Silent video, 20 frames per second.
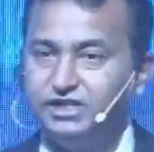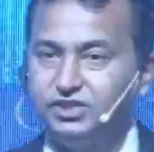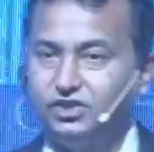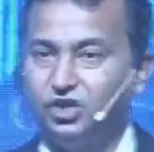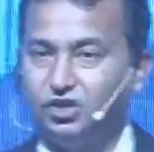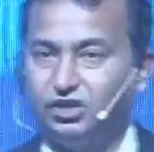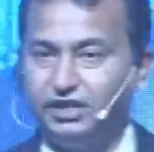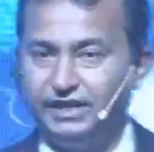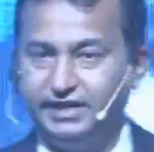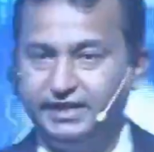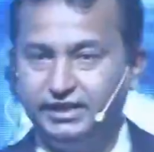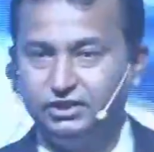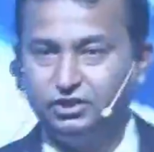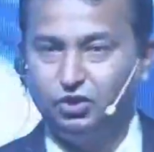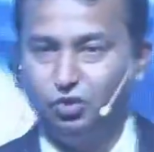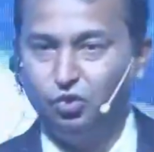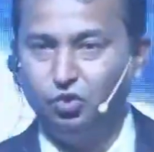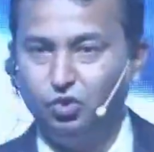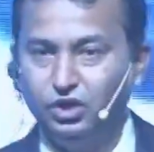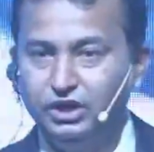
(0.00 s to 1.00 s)
but still it
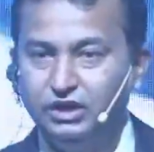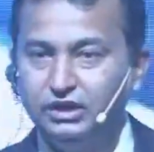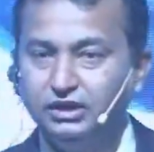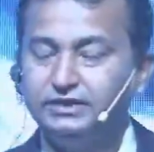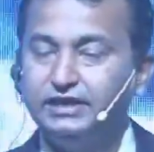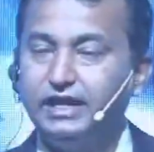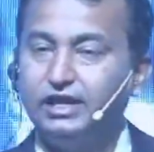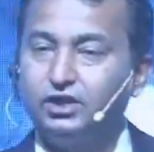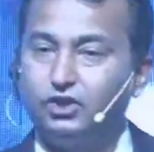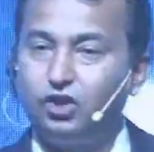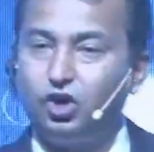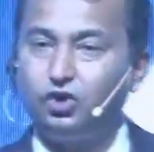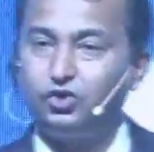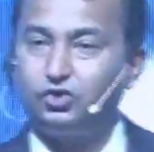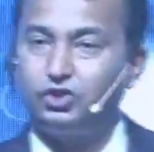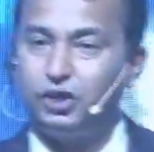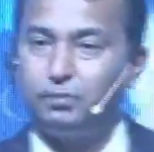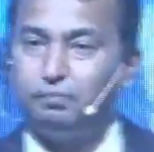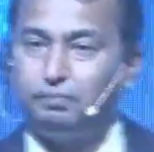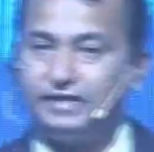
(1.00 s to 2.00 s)
is not getting through.
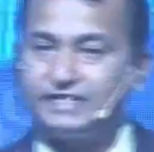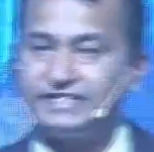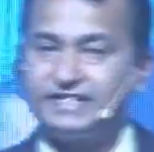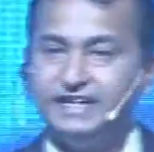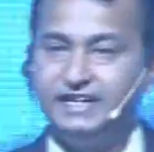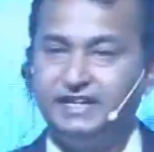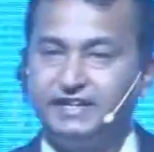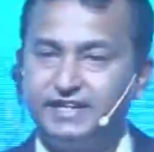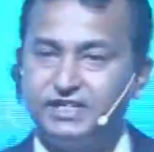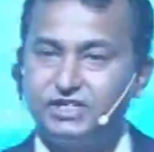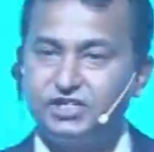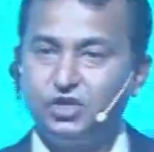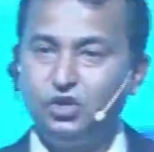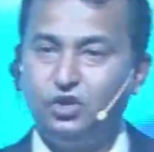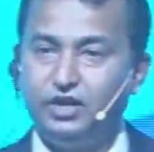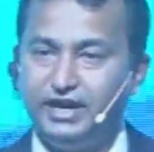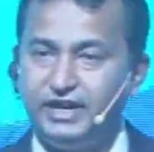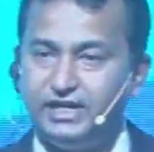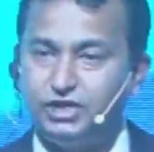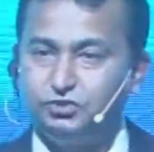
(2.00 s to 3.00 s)
The doctor
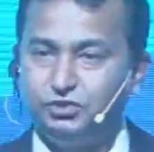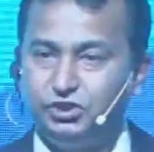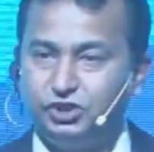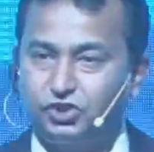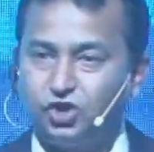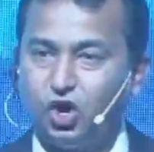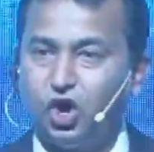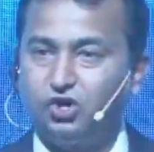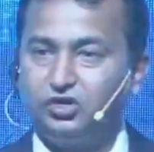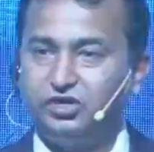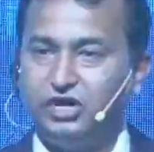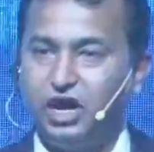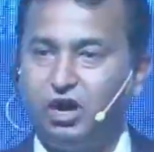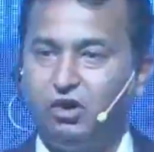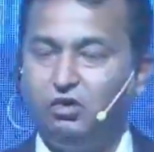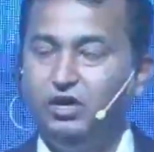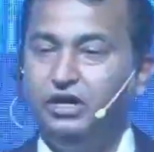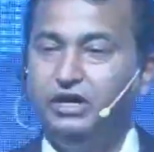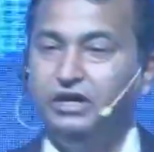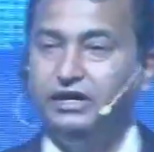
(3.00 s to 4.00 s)
patient ratio as
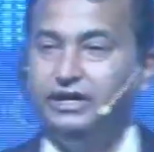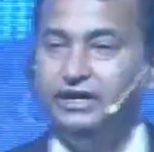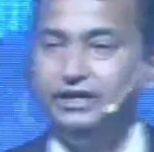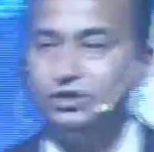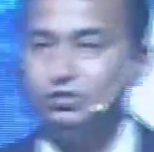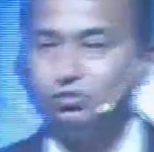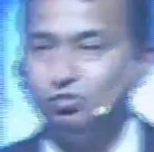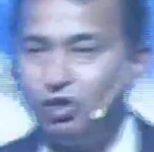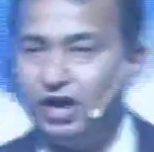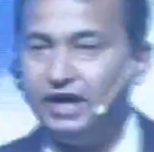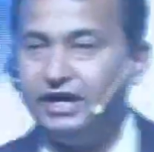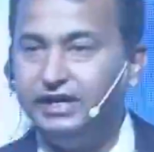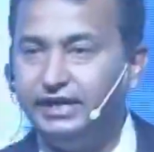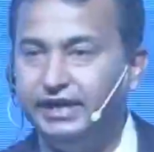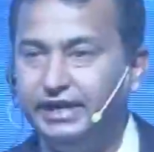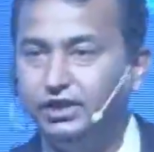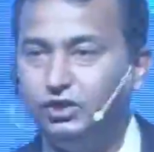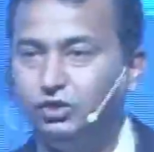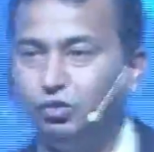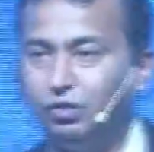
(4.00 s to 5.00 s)
we talk now
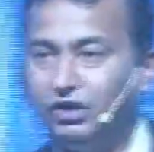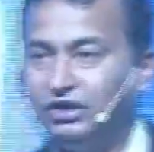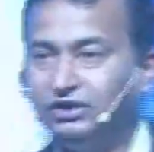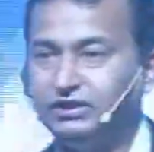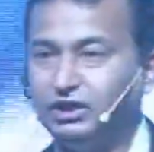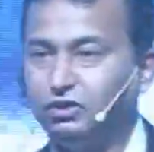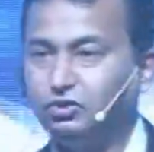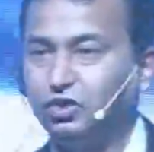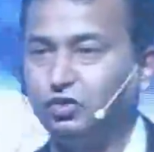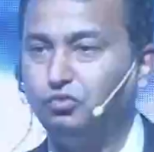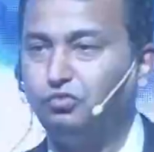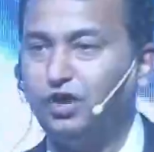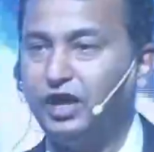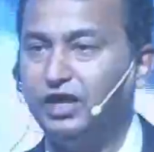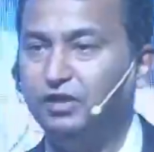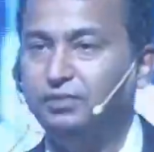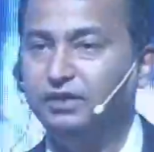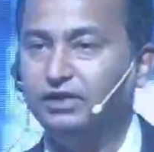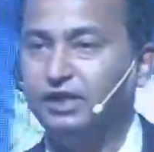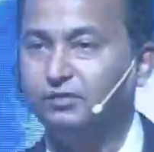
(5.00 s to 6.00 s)
is 1 into
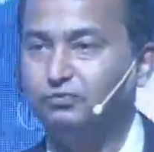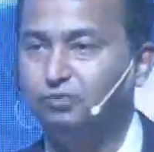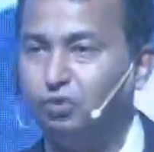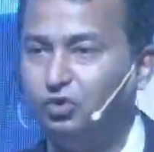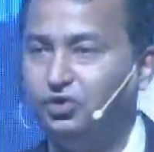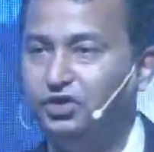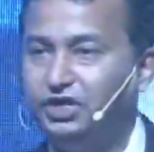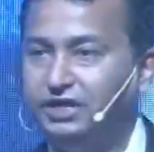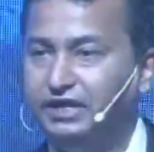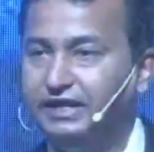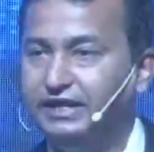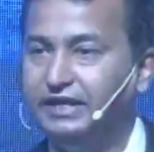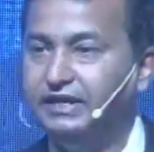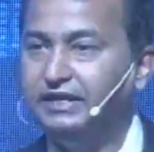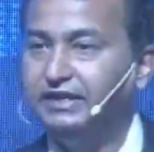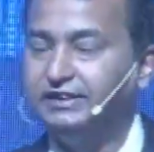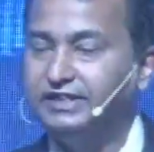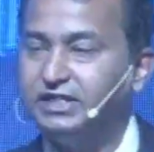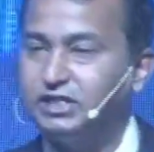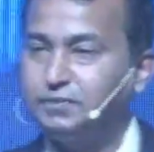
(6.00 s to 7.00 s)

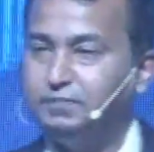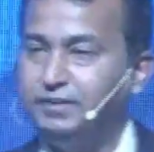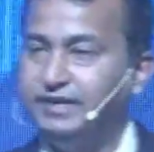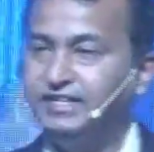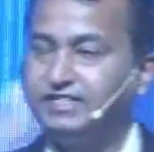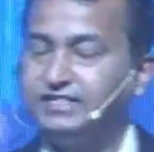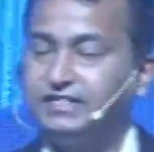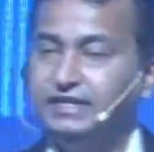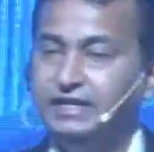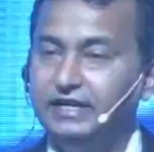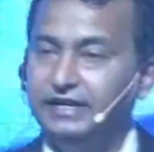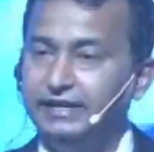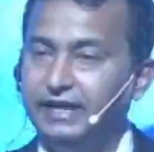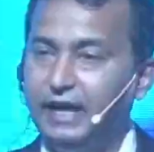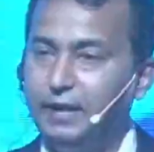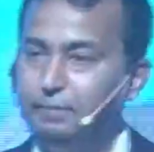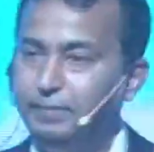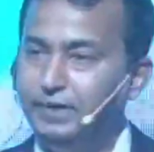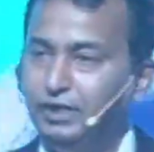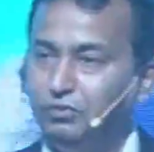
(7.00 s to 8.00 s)
1540. This
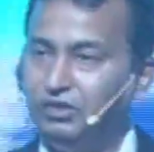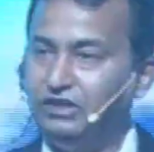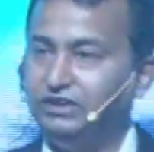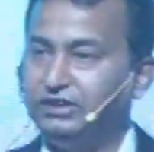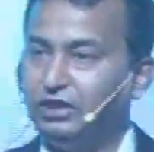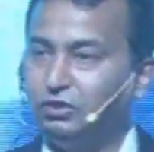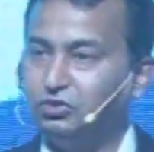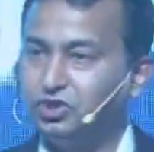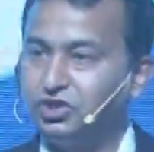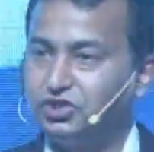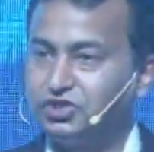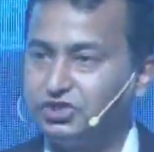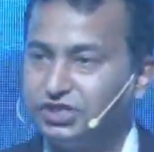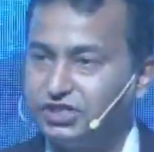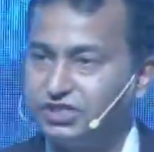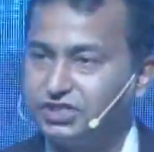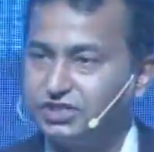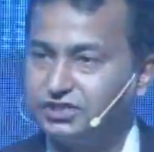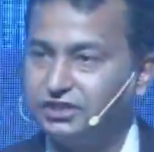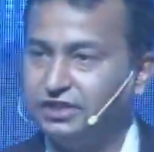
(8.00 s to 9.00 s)
means in every
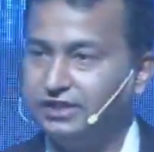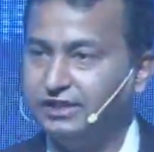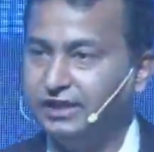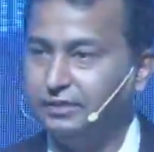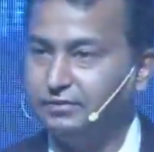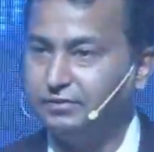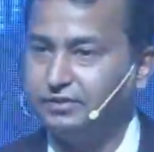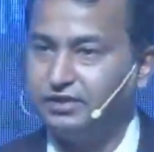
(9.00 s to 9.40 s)
1600